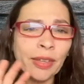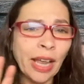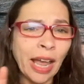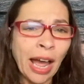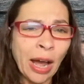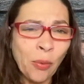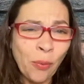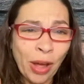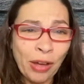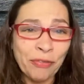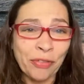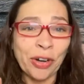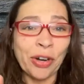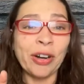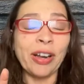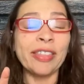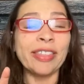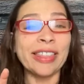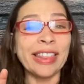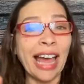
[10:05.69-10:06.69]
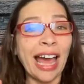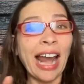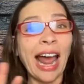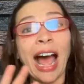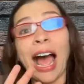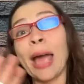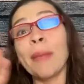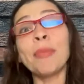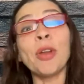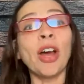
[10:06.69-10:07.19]
However, that
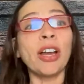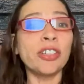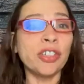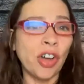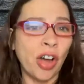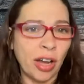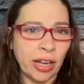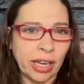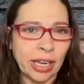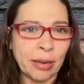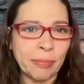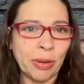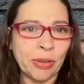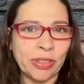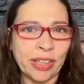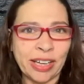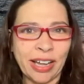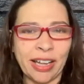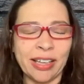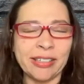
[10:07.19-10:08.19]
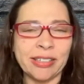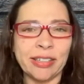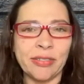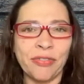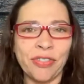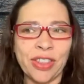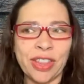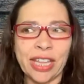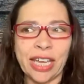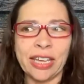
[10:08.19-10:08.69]
I'm not talking about the kinds
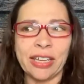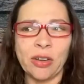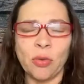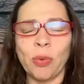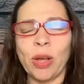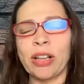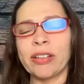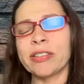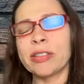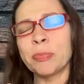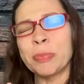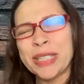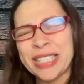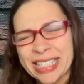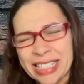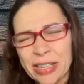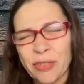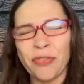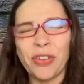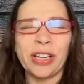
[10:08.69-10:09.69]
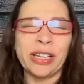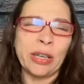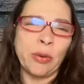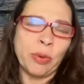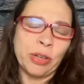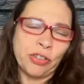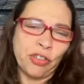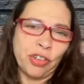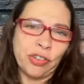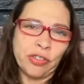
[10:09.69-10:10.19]
of thing, well, specifically
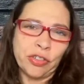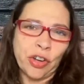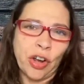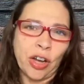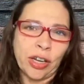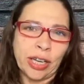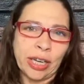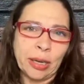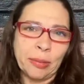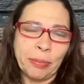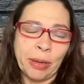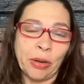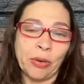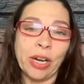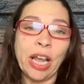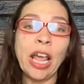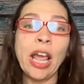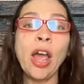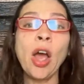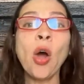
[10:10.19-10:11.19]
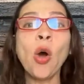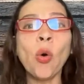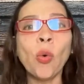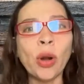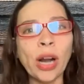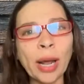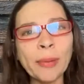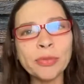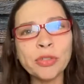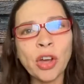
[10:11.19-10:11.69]
what she's talking about.
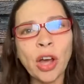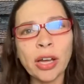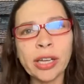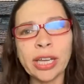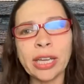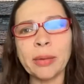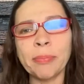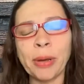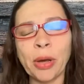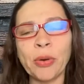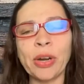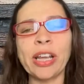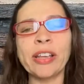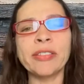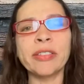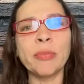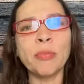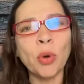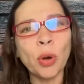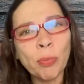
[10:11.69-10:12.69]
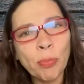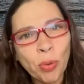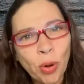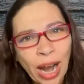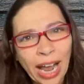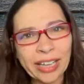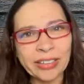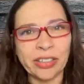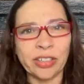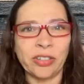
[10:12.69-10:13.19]
What I'm talking about is the more
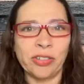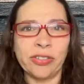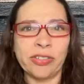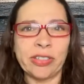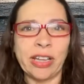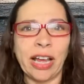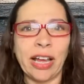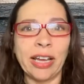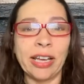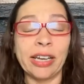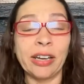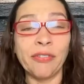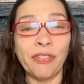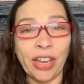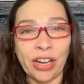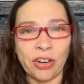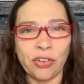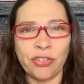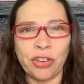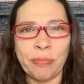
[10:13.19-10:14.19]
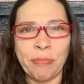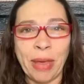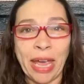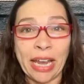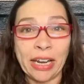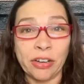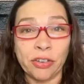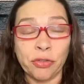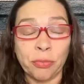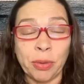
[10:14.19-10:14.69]
practical side of energy
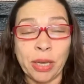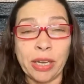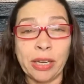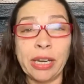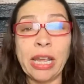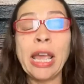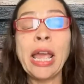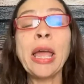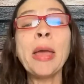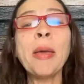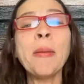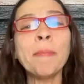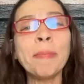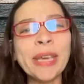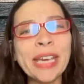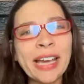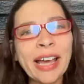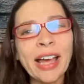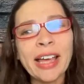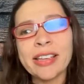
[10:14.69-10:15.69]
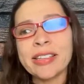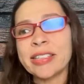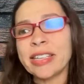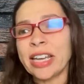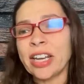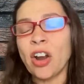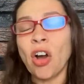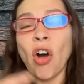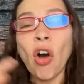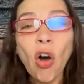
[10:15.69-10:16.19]
management. Because
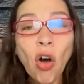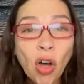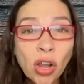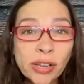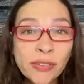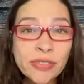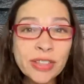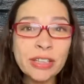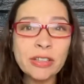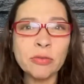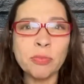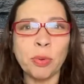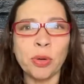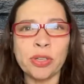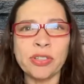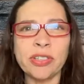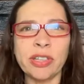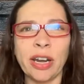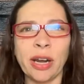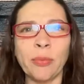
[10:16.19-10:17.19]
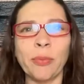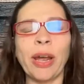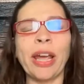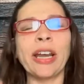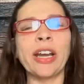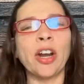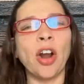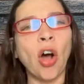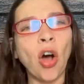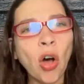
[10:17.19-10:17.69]
in all of these books that I read
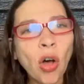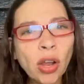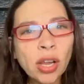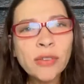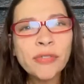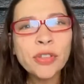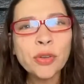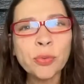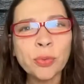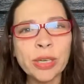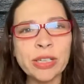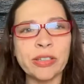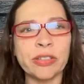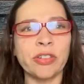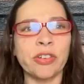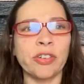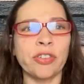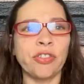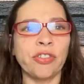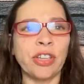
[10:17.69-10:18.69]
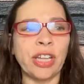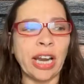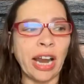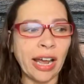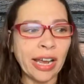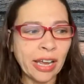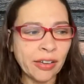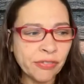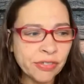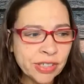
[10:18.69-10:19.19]
and all of the research that I
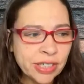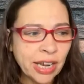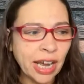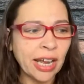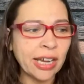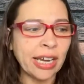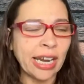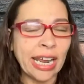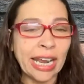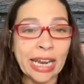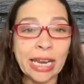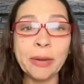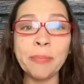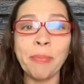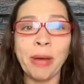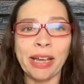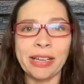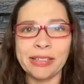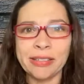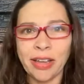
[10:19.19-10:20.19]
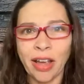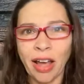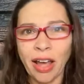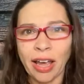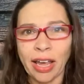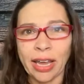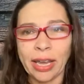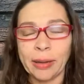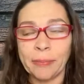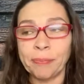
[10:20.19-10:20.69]
have done in my
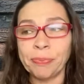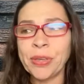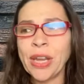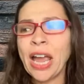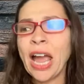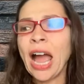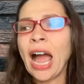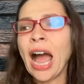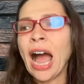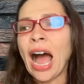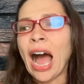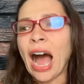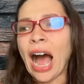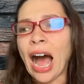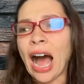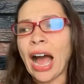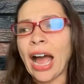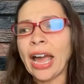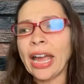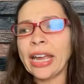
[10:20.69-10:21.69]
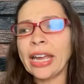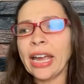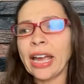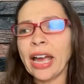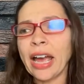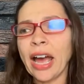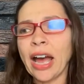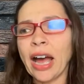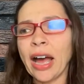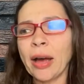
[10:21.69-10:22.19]
time, I
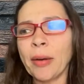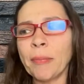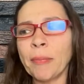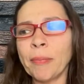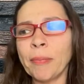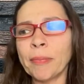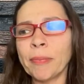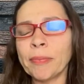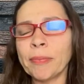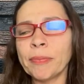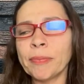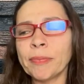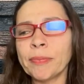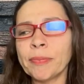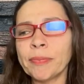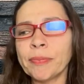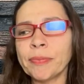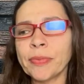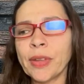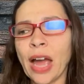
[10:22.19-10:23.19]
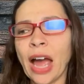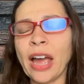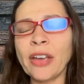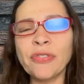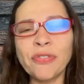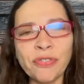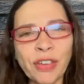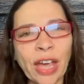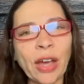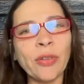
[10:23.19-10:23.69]
I
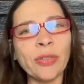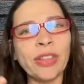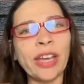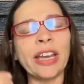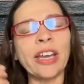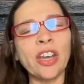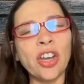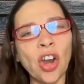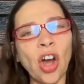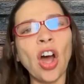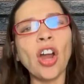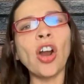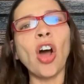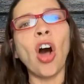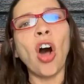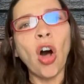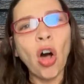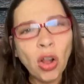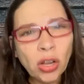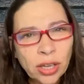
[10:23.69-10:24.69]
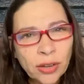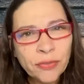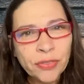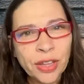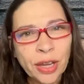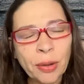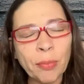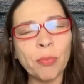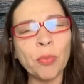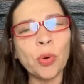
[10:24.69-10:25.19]
found that not all of
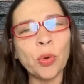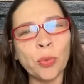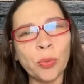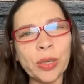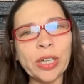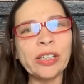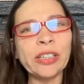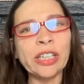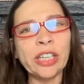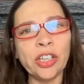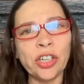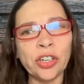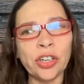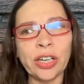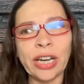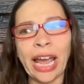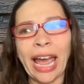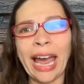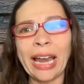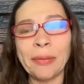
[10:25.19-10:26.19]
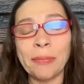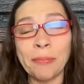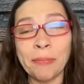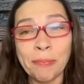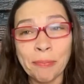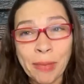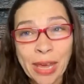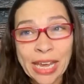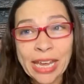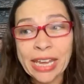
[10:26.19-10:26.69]
them were really good at
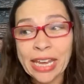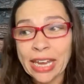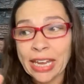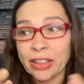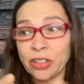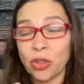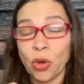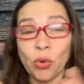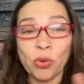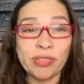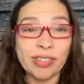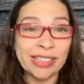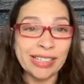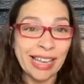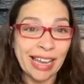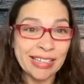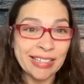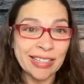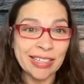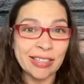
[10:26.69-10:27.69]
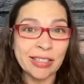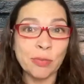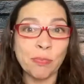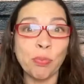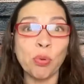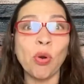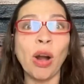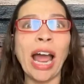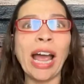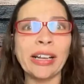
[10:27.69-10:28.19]
making those lessons
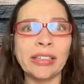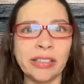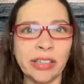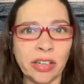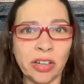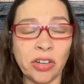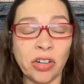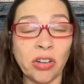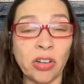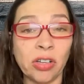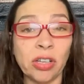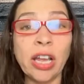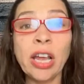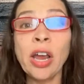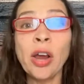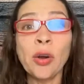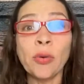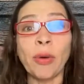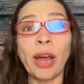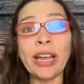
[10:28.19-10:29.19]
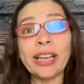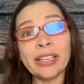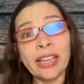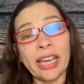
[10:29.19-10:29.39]
practical, right?